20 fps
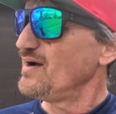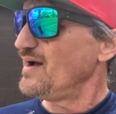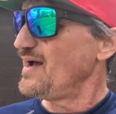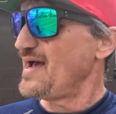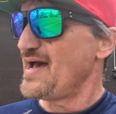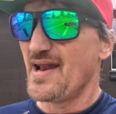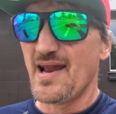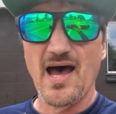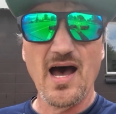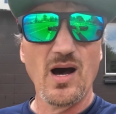
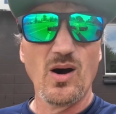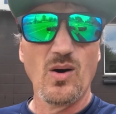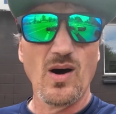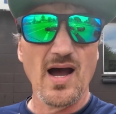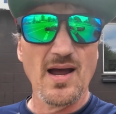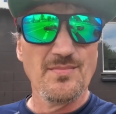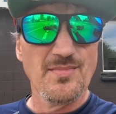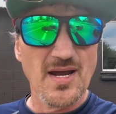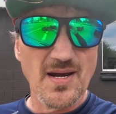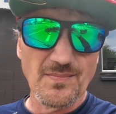and how
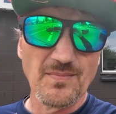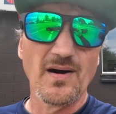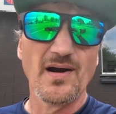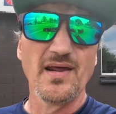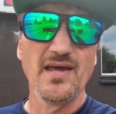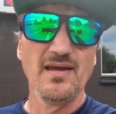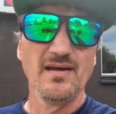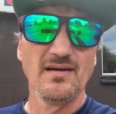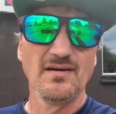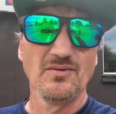I make
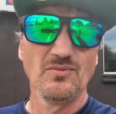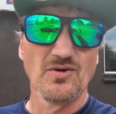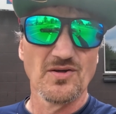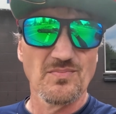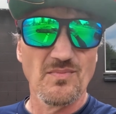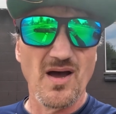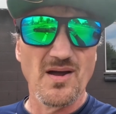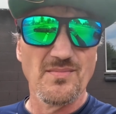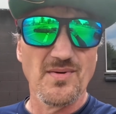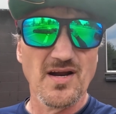money
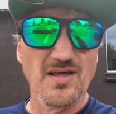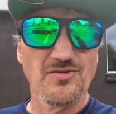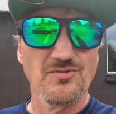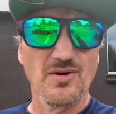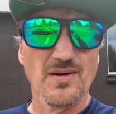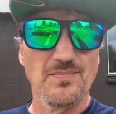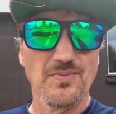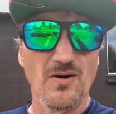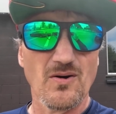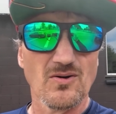with my Mini
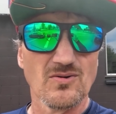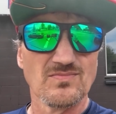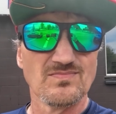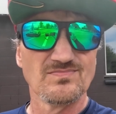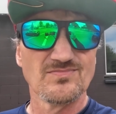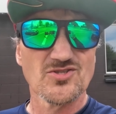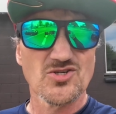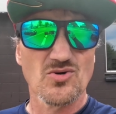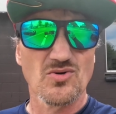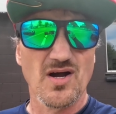3 Pro.
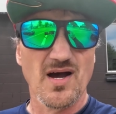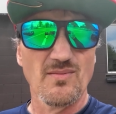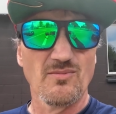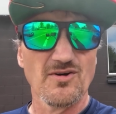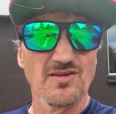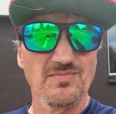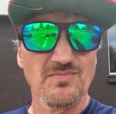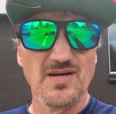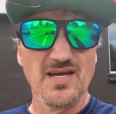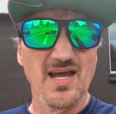So come
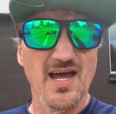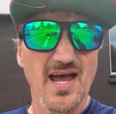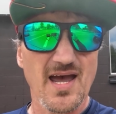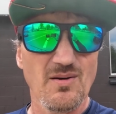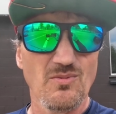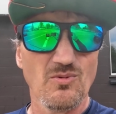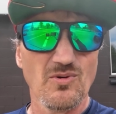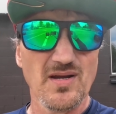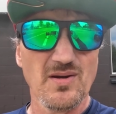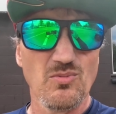with me
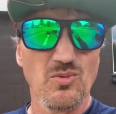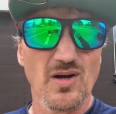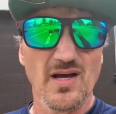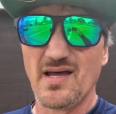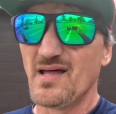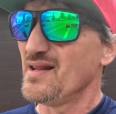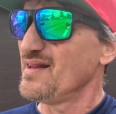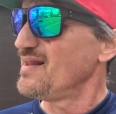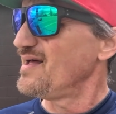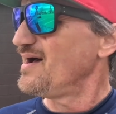and we
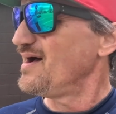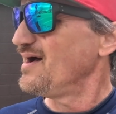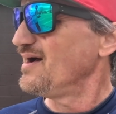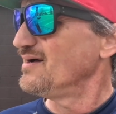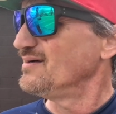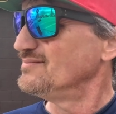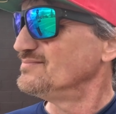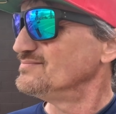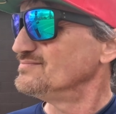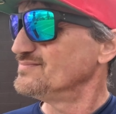
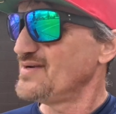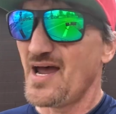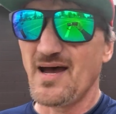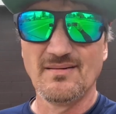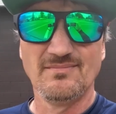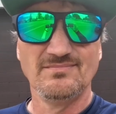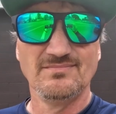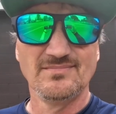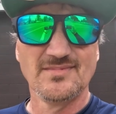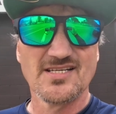will, yeah,
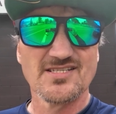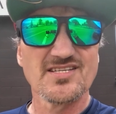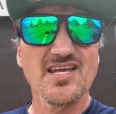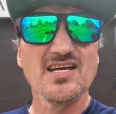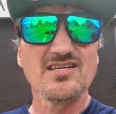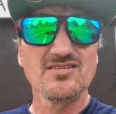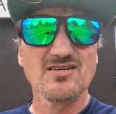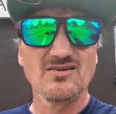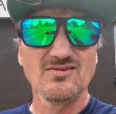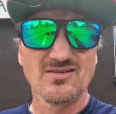
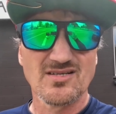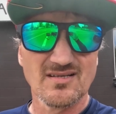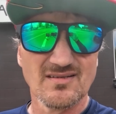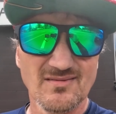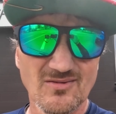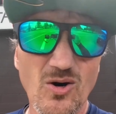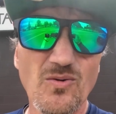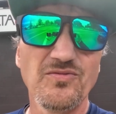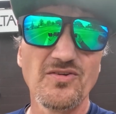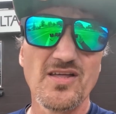stay tuned.
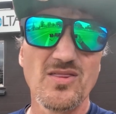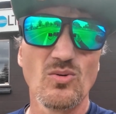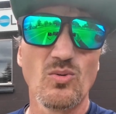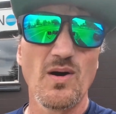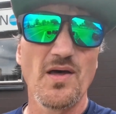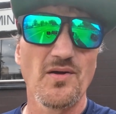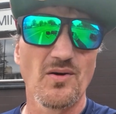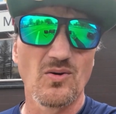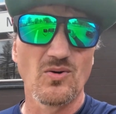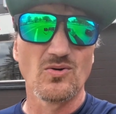Hopefully the
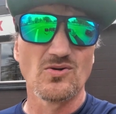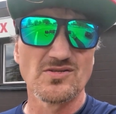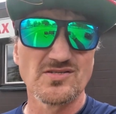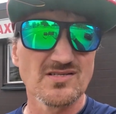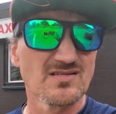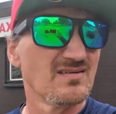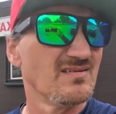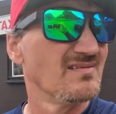weather holds.